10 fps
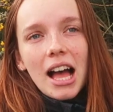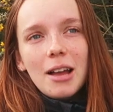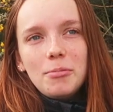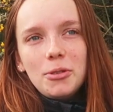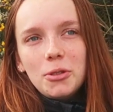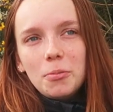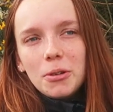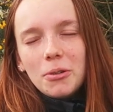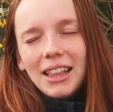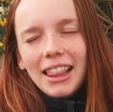I'm
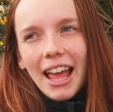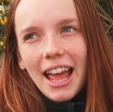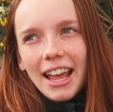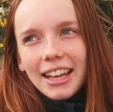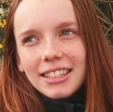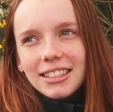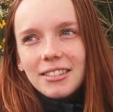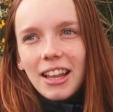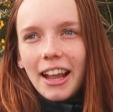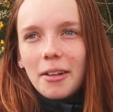super relaxed,
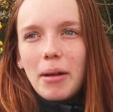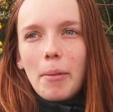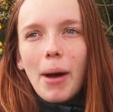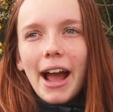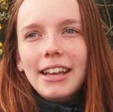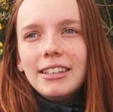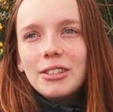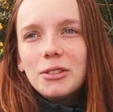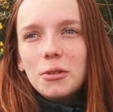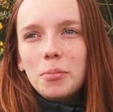like my mind
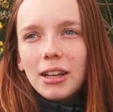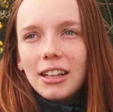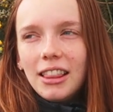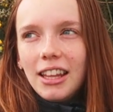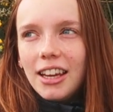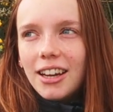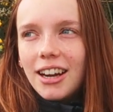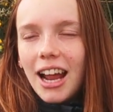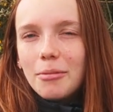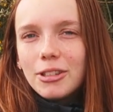is super clear.